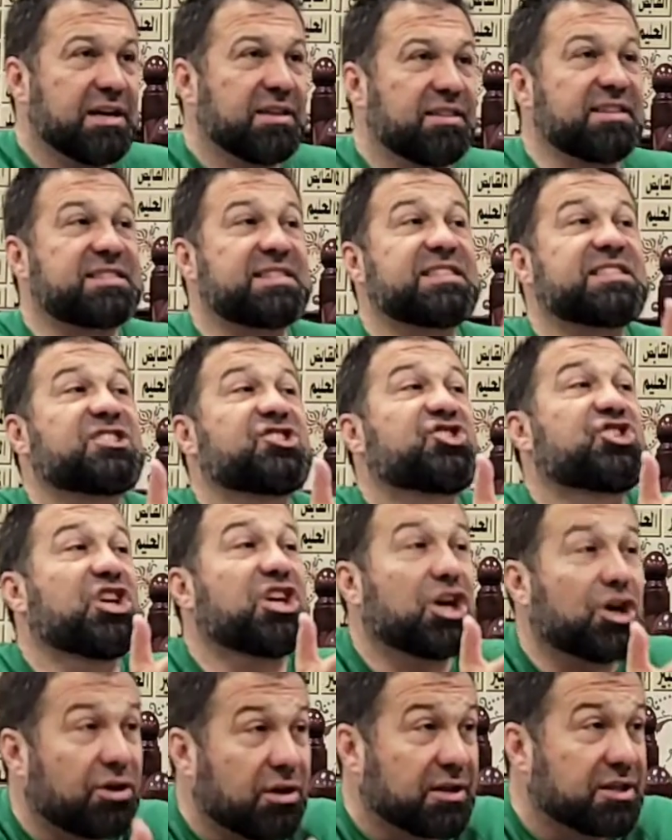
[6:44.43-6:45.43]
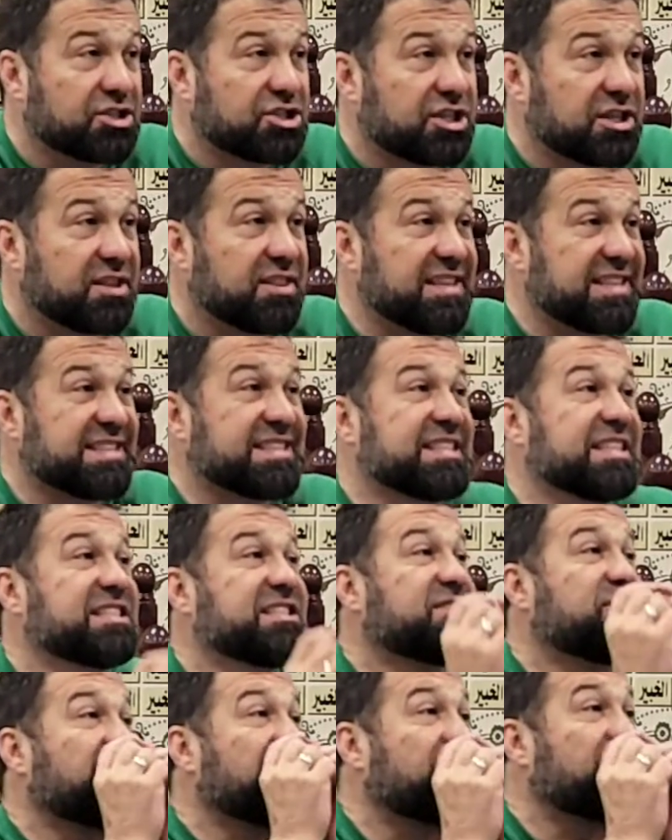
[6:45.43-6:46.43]
This is geology. This
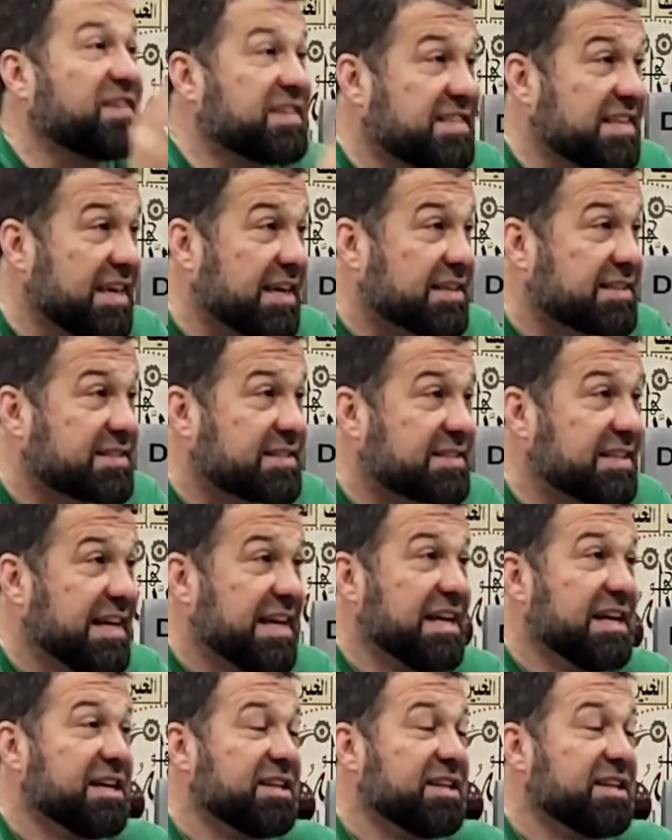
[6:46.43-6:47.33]
is physics.